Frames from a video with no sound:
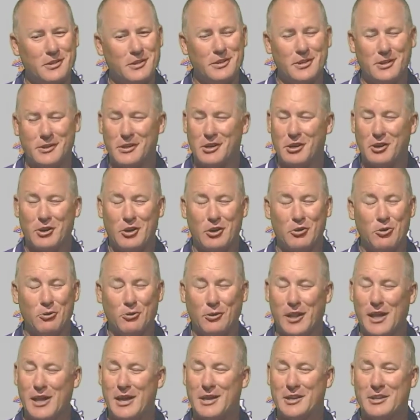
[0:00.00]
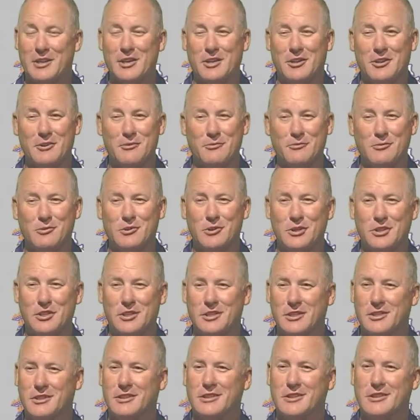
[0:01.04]
our O-line now, they
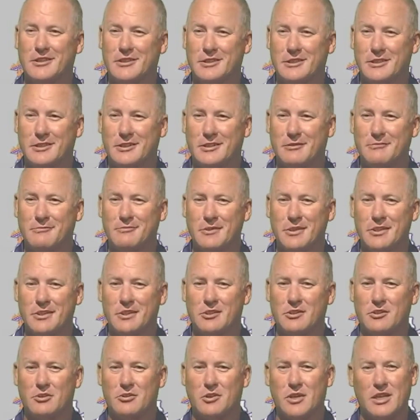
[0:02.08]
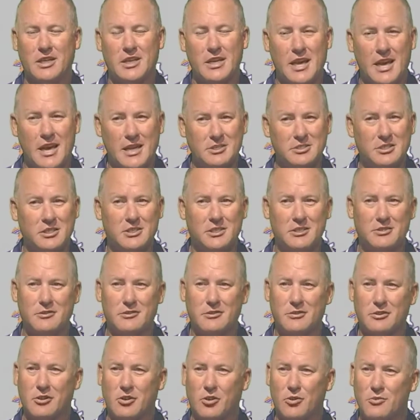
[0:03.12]
really, had guys
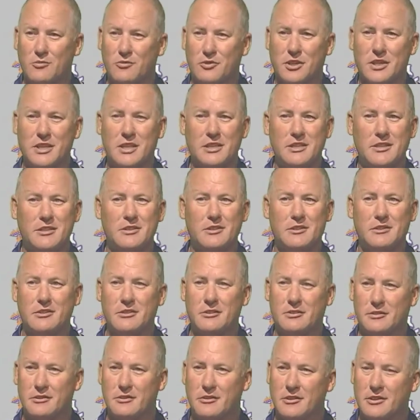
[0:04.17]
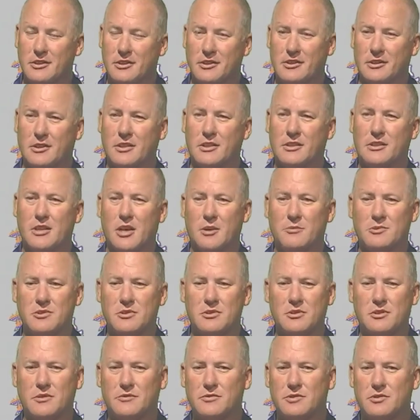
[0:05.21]
getting overheated and that type of
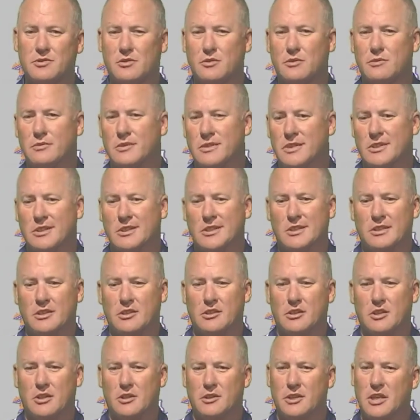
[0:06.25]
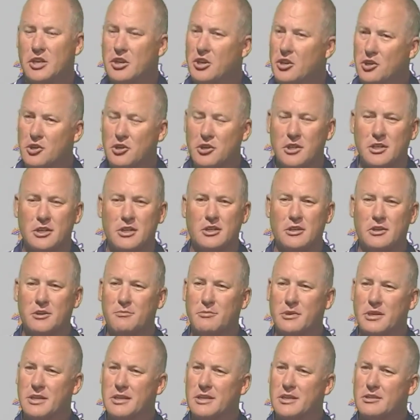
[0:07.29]
stuff. So they hung in there,
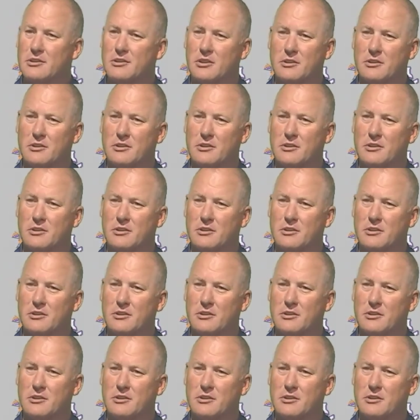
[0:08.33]
man,